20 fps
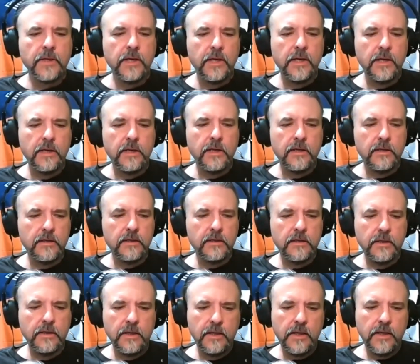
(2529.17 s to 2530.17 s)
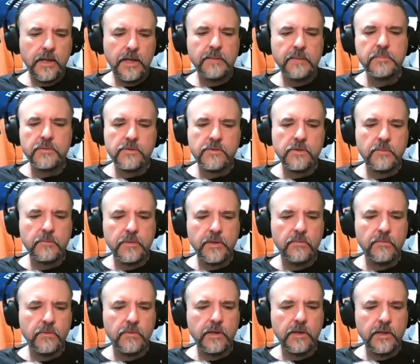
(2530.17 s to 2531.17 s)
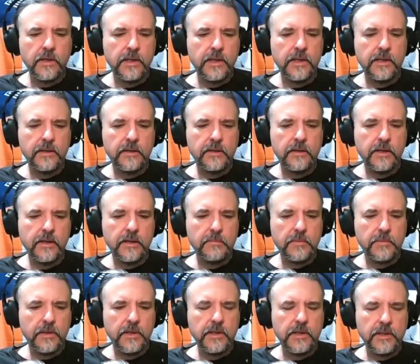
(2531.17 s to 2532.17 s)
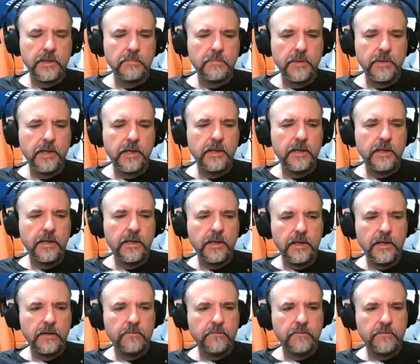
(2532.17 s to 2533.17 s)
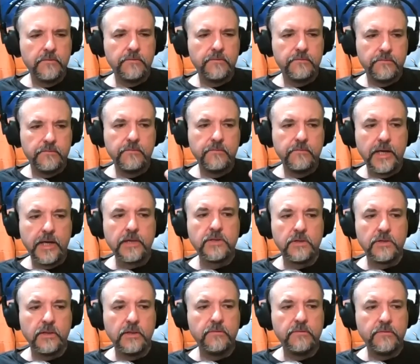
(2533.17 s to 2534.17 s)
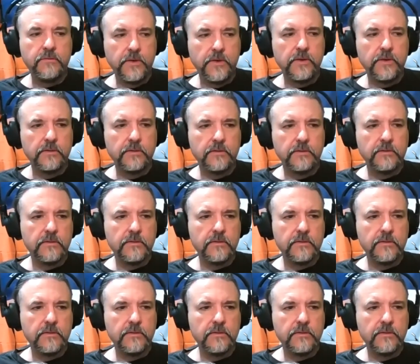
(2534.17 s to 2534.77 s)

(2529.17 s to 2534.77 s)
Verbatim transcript: And it happened to me one night, and I'm laying in the bed, and I actually felt